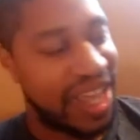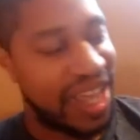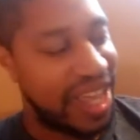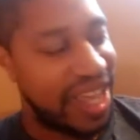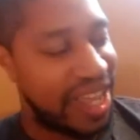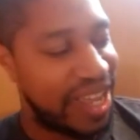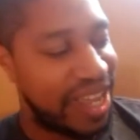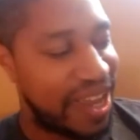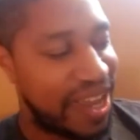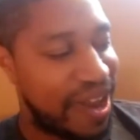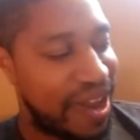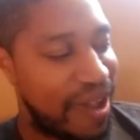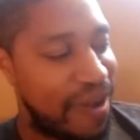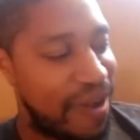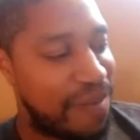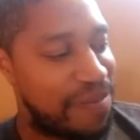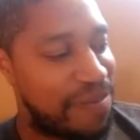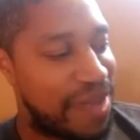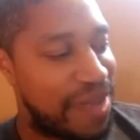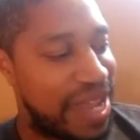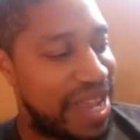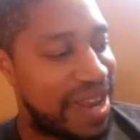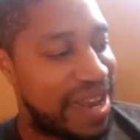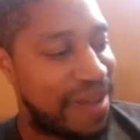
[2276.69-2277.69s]

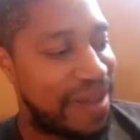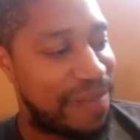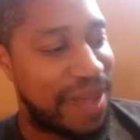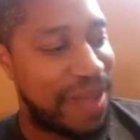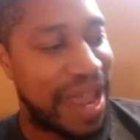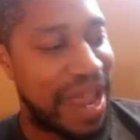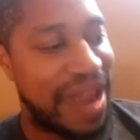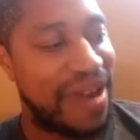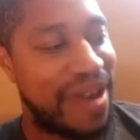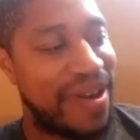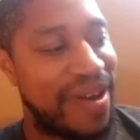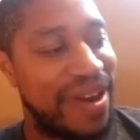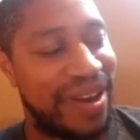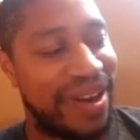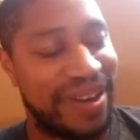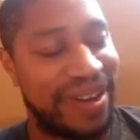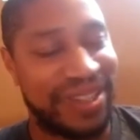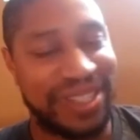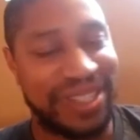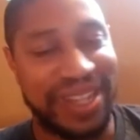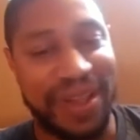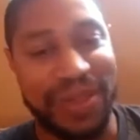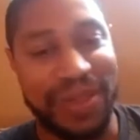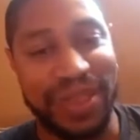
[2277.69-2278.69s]
being a parent or
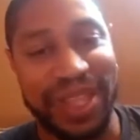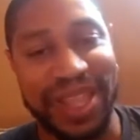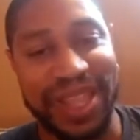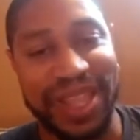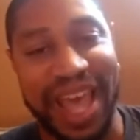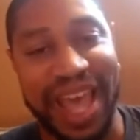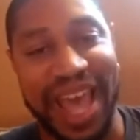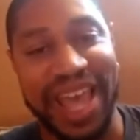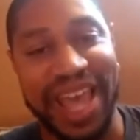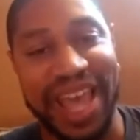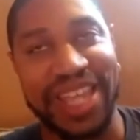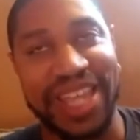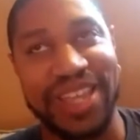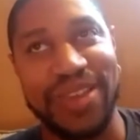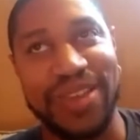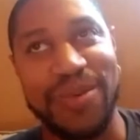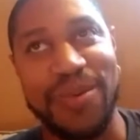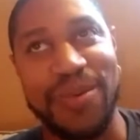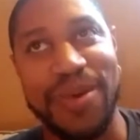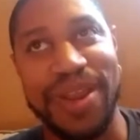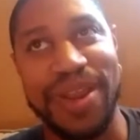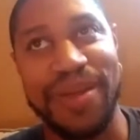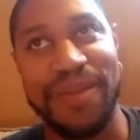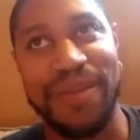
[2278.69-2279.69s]
something that you
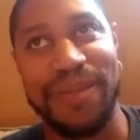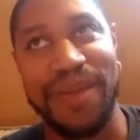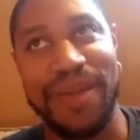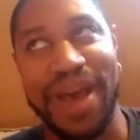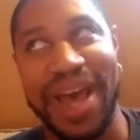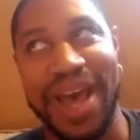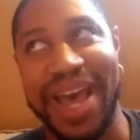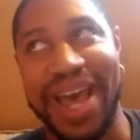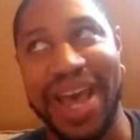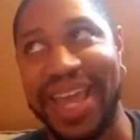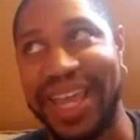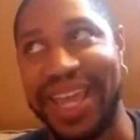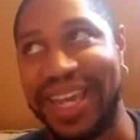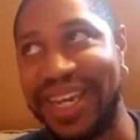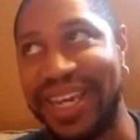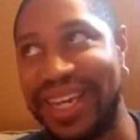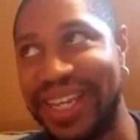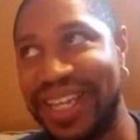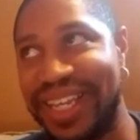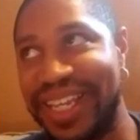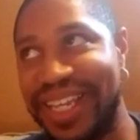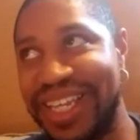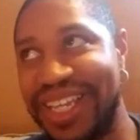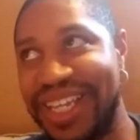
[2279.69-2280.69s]
wouldn't mind,
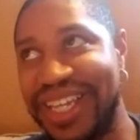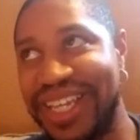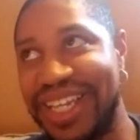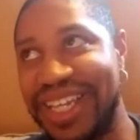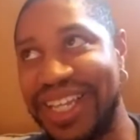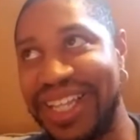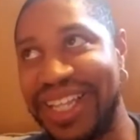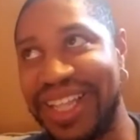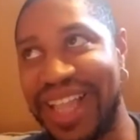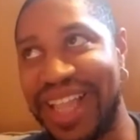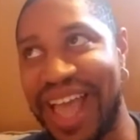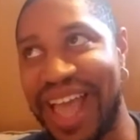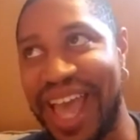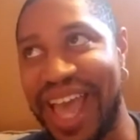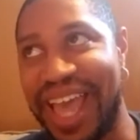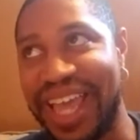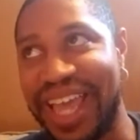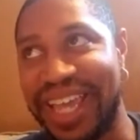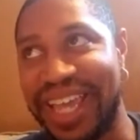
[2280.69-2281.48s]
like,